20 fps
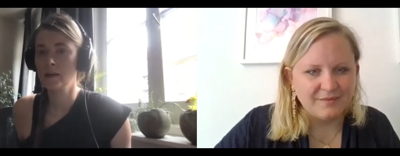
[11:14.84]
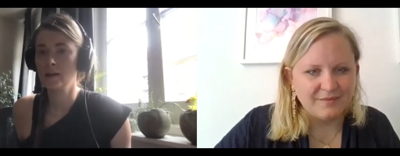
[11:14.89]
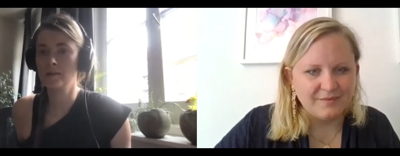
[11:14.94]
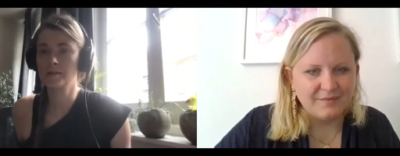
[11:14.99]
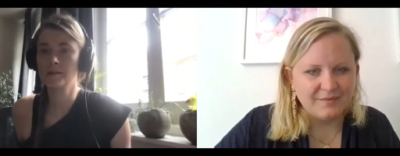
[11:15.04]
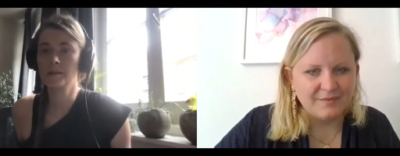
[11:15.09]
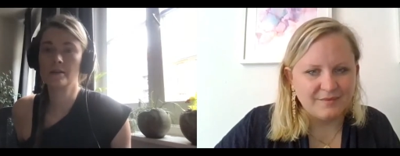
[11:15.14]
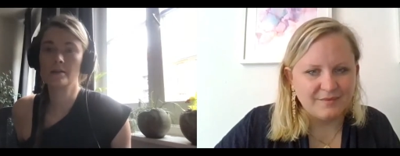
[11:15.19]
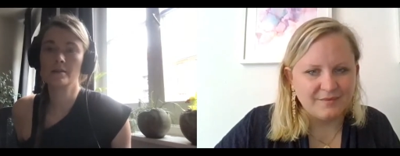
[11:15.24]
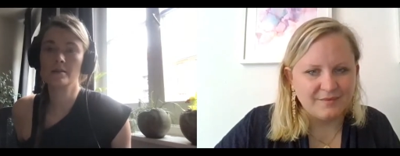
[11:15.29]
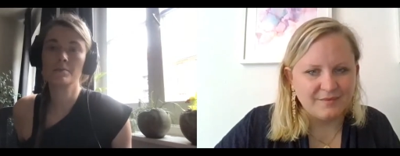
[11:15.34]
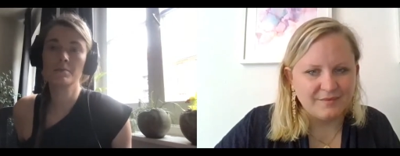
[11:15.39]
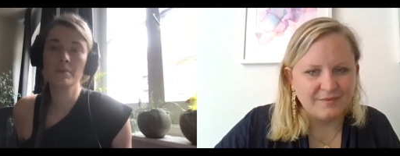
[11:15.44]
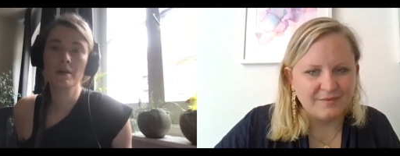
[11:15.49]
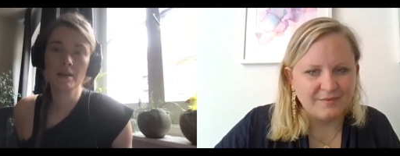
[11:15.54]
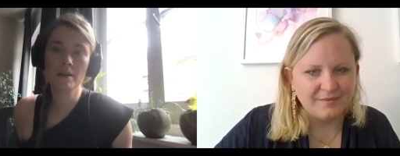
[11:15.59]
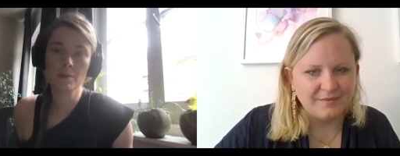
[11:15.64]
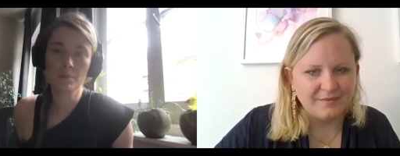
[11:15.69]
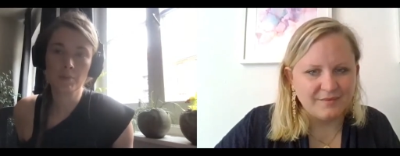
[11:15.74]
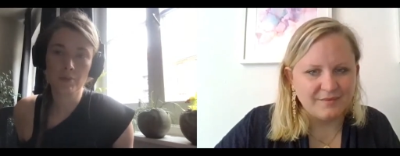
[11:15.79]
Speaker 1: there is many
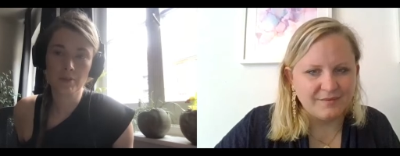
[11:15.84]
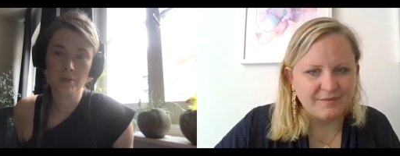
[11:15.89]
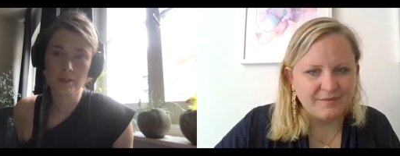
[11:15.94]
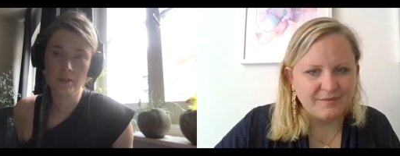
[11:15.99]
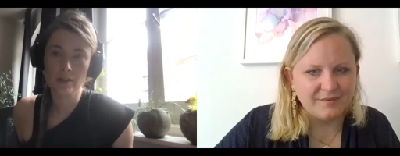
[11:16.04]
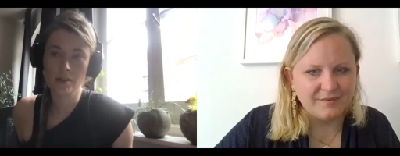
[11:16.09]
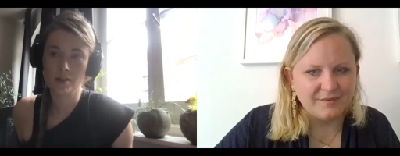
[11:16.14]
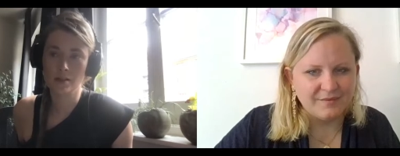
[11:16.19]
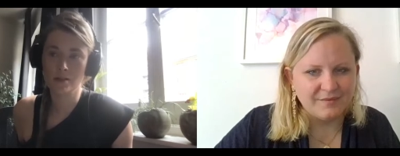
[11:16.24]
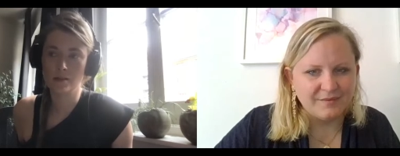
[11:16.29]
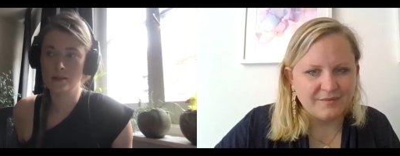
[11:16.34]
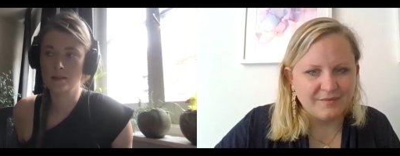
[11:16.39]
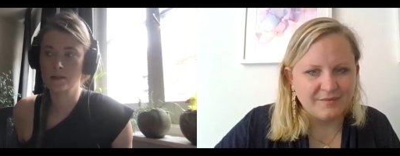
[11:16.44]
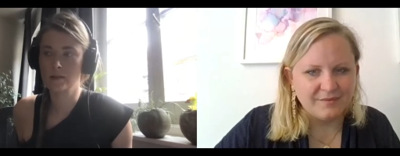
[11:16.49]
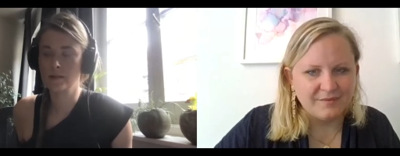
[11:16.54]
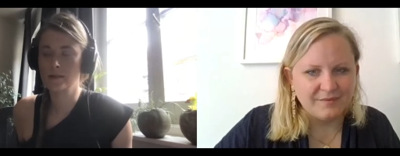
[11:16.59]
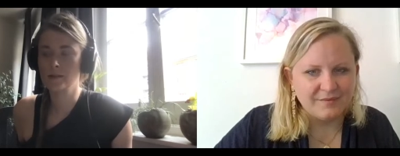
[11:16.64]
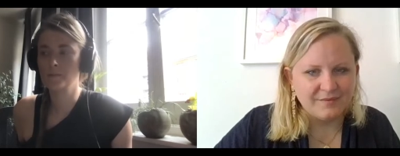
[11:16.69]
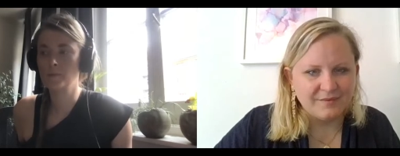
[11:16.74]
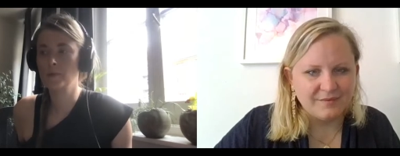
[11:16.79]
predictions. There are
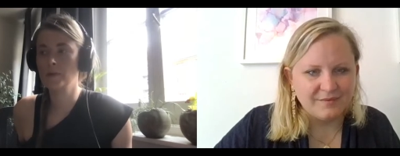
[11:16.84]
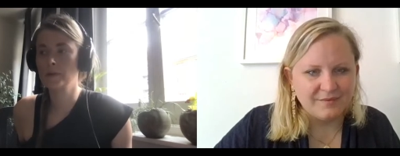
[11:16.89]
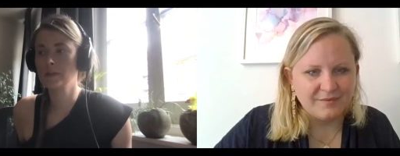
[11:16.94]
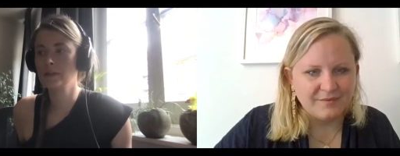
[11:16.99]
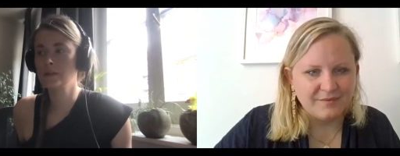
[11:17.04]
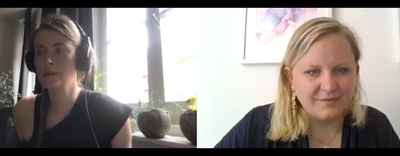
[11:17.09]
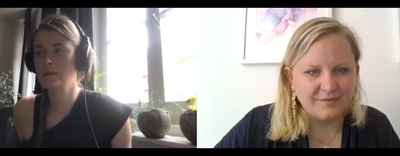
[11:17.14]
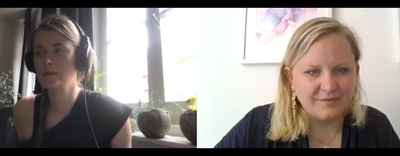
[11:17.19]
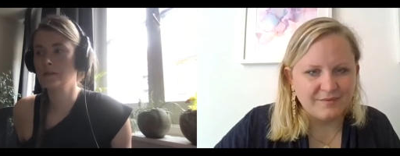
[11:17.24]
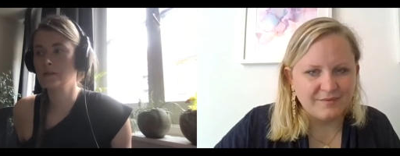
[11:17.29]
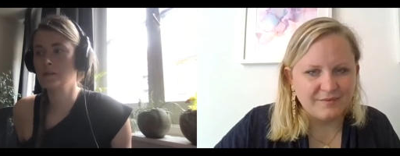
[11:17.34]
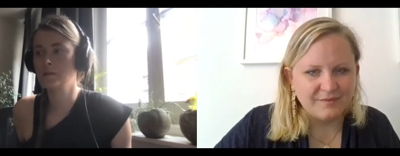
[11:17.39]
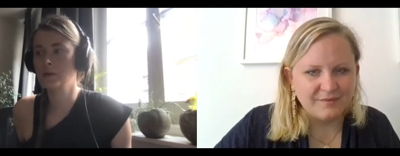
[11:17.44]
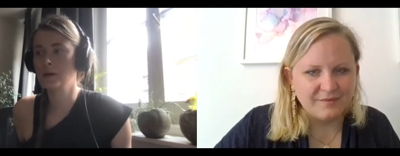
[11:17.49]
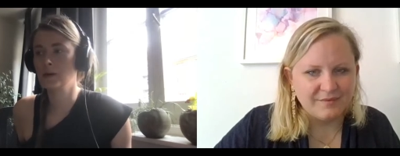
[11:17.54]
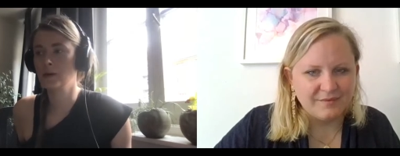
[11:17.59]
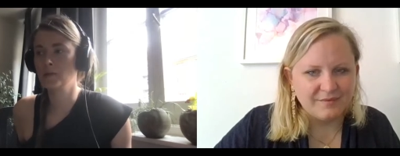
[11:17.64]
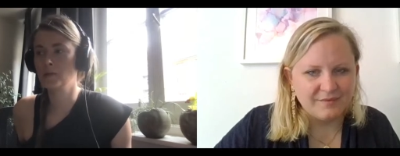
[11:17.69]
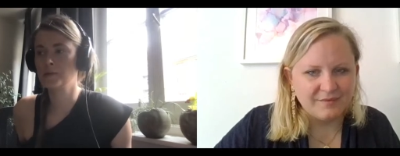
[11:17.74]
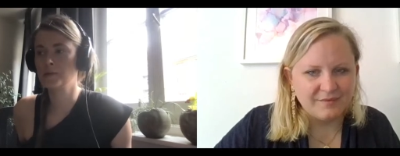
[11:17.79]
predictions
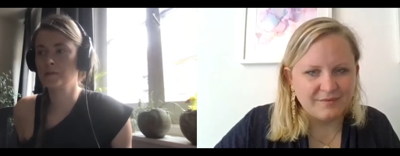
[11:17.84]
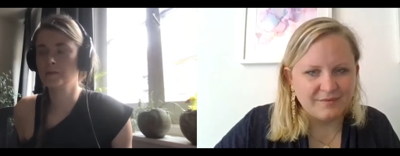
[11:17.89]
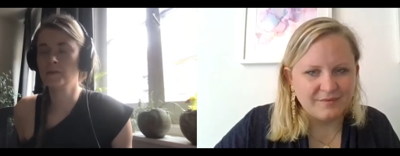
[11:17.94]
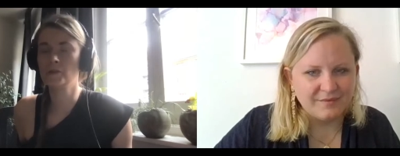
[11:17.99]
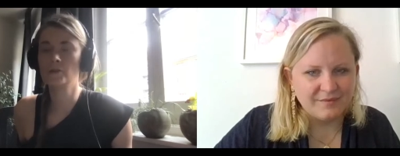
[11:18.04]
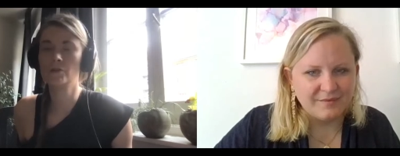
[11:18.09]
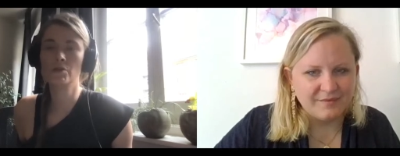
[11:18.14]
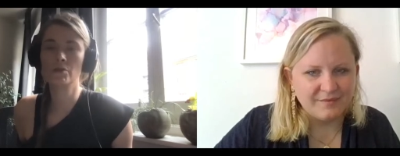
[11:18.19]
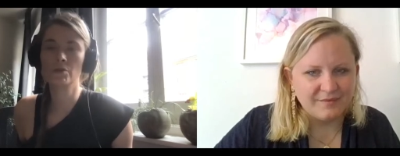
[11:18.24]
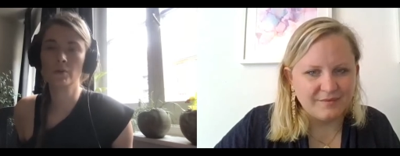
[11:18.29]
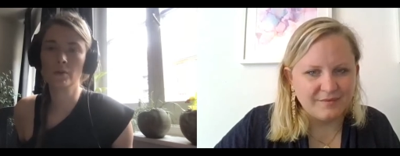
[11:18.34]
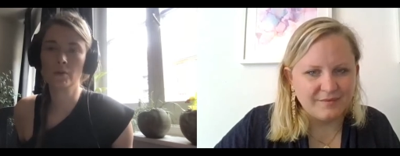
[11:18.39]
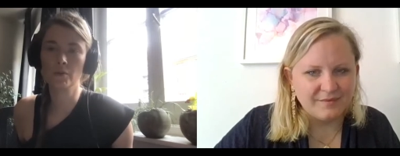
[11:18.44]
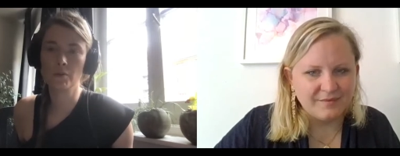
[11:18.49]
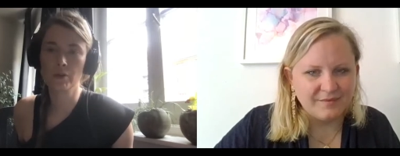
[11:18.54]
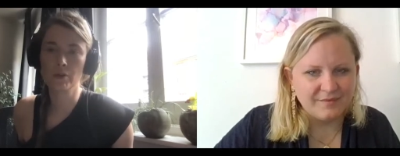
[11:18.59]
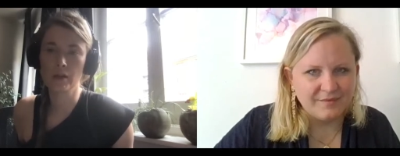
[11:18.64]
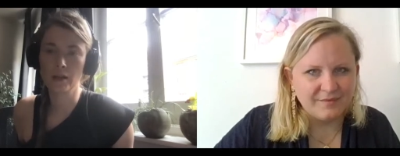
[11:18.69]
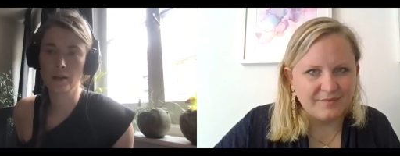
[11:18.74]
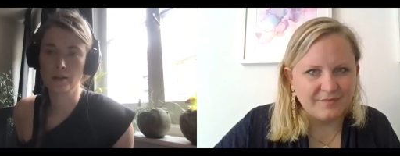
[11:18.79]
about the virtual
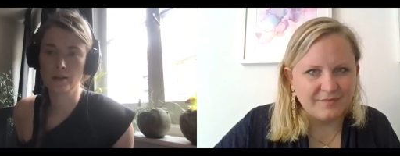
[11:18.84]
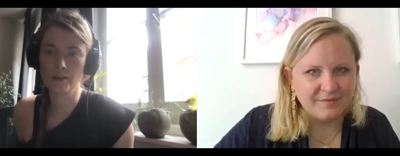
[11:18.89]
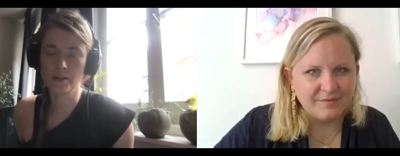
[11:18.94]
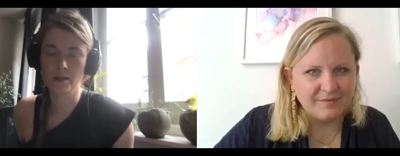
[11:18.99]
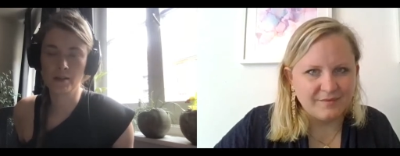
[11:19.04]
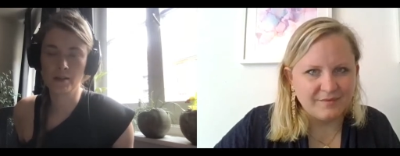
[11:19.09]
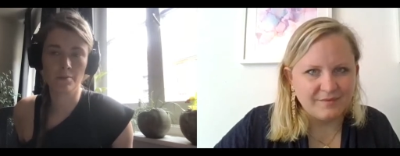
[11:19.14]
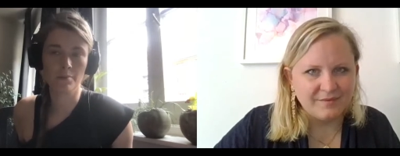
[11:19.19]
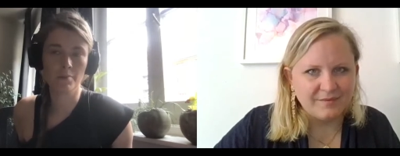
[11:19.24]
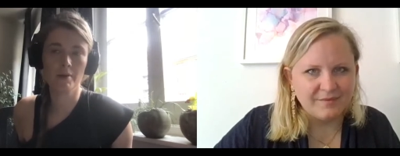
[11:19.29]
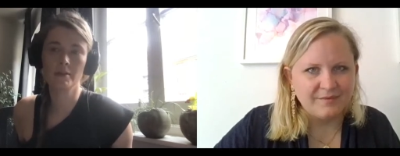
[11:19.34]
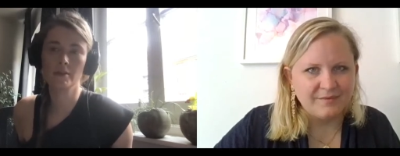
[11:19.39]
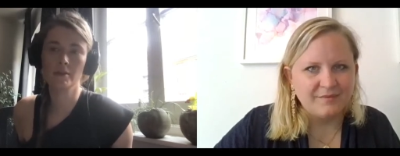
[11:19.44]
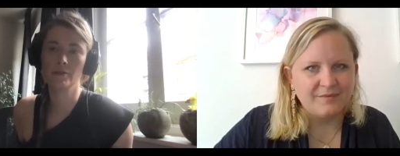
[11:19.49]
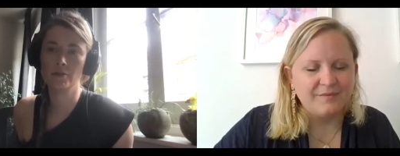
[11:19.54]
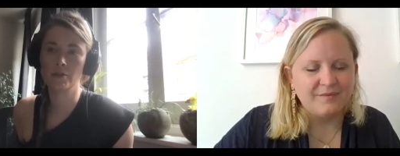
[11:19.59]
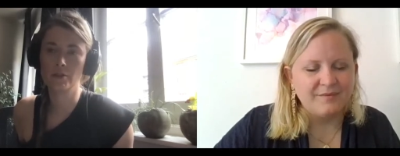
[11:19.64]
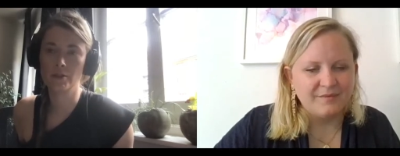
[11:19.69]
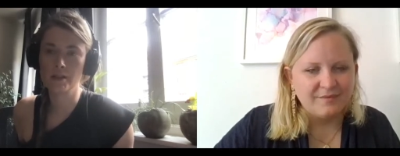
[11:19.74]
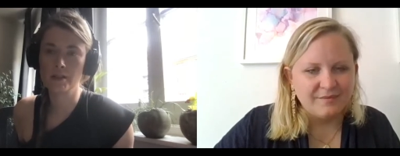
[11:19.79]
reality and the
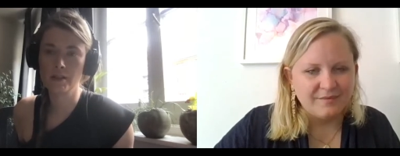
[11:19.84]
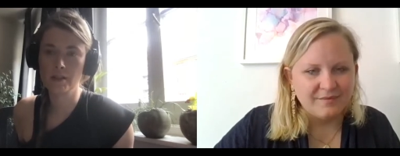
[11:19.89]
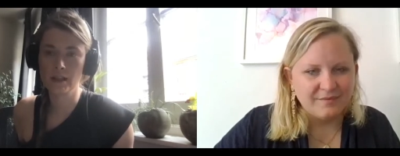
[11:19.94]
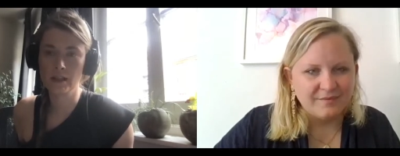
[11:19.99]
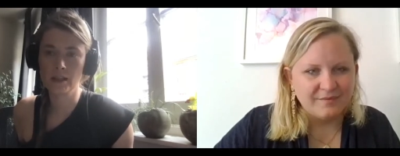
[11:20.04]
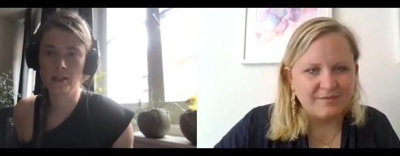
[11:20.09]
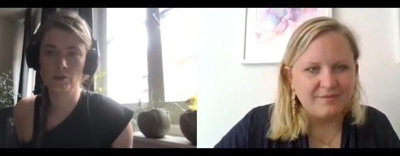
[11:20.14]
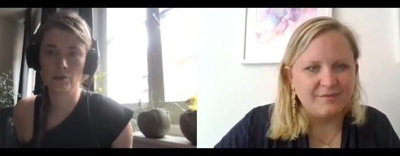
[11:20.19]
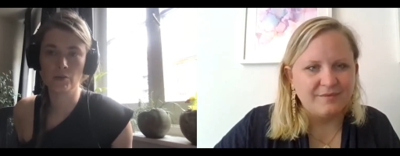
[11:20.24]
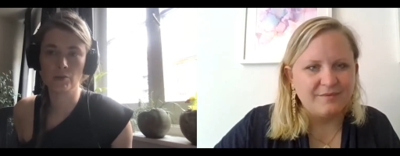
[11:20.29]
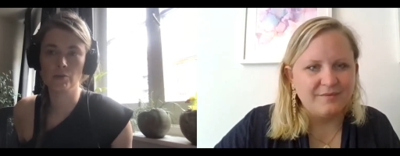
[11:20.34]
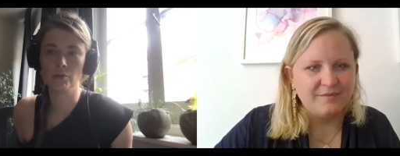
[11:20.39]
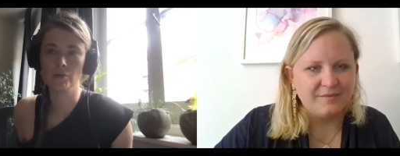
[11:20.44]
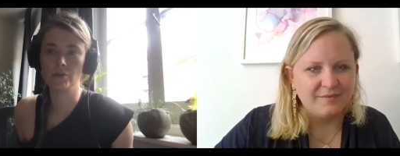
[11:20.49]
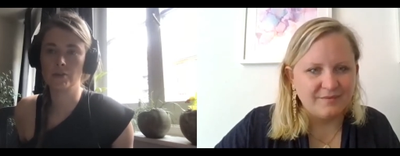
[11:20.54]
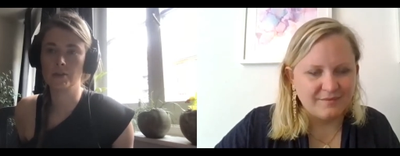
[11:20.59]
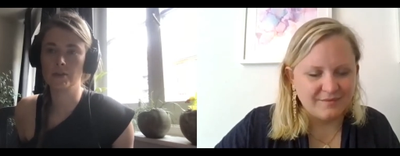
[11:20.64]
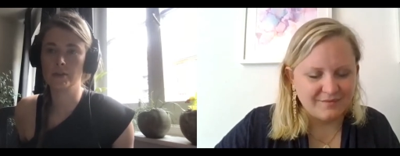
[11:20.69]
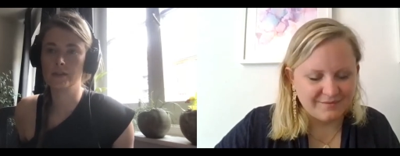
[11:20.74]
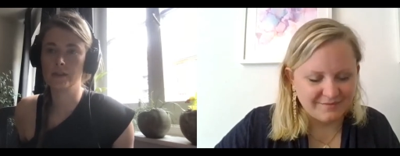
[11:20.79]
metaverse taking over
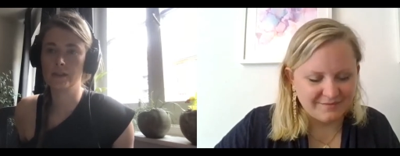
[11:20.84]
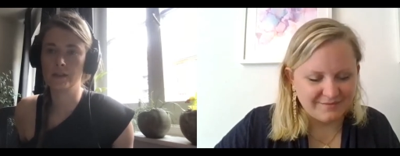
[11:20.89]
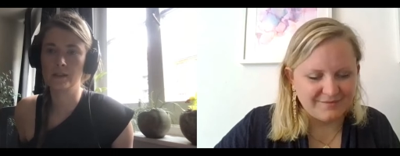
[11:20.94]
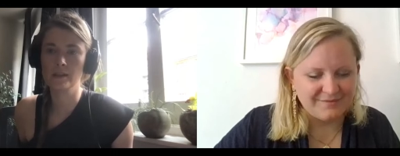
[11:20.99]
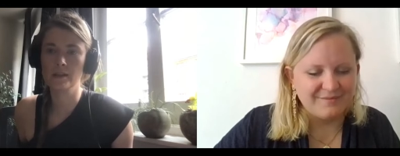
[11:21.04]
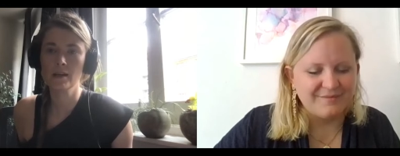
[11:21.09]
the